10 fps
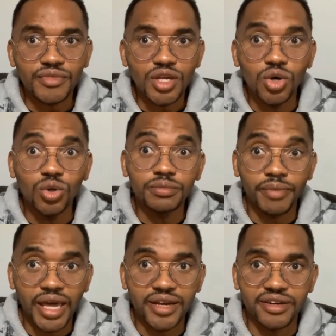Old
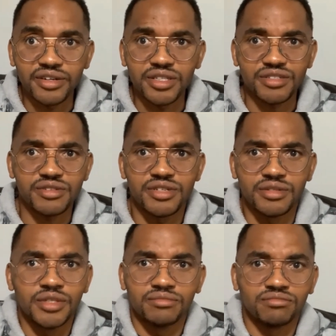men are not
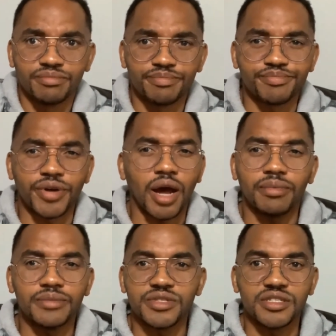
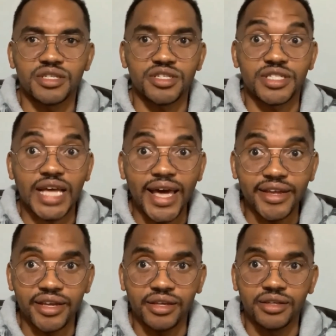problems in the
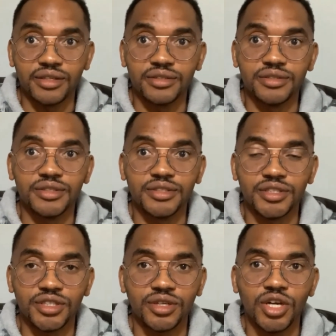society, you
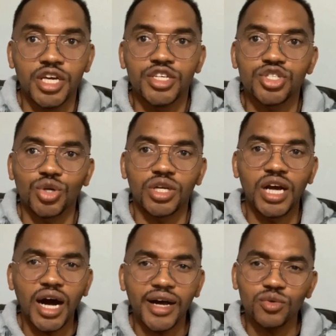know. So
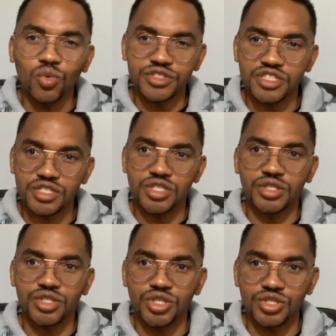God wants us to,
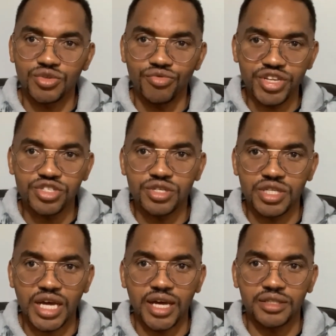to, to reach to
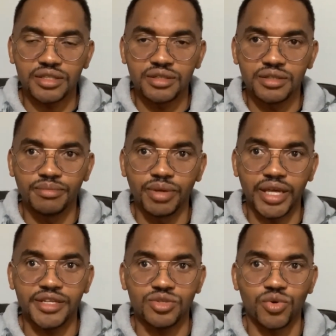that
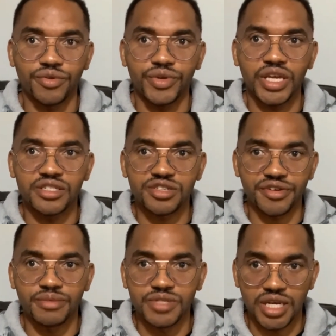place where we get
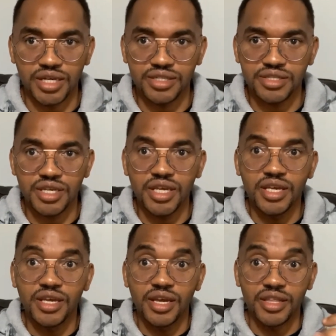circumcised
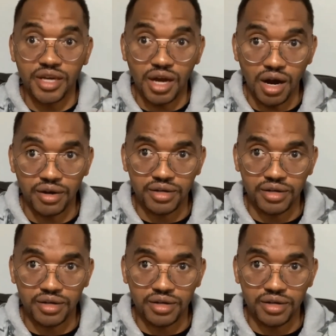in the heart.